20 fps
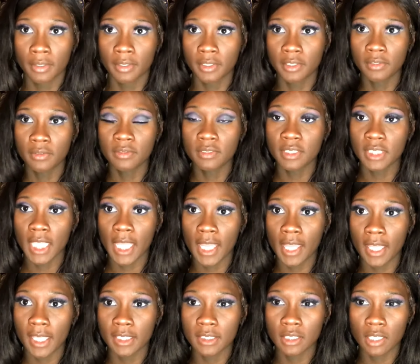use
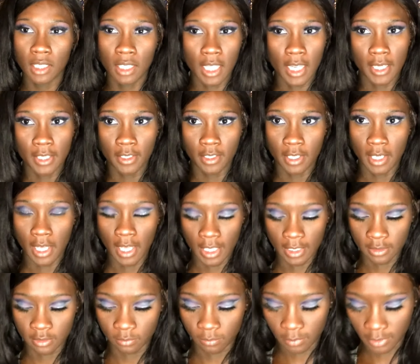that as a liner
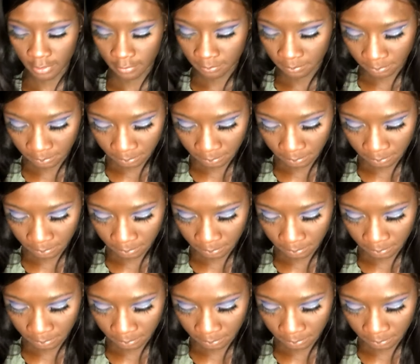as well.